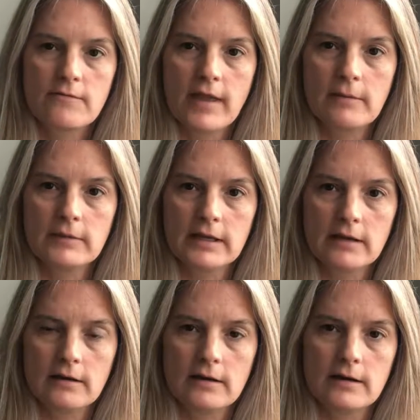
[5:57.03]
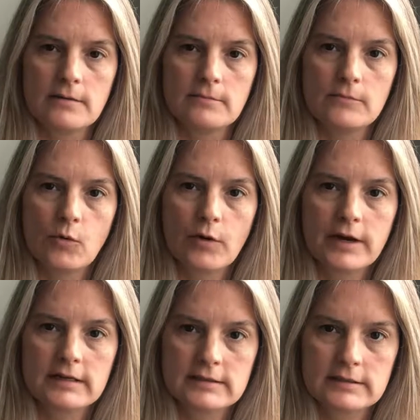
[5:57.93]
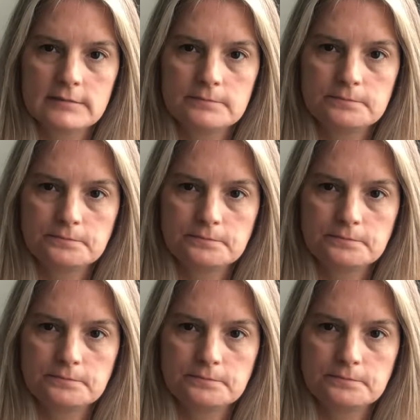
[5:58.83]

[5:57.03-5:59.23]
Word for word: family um, oriented,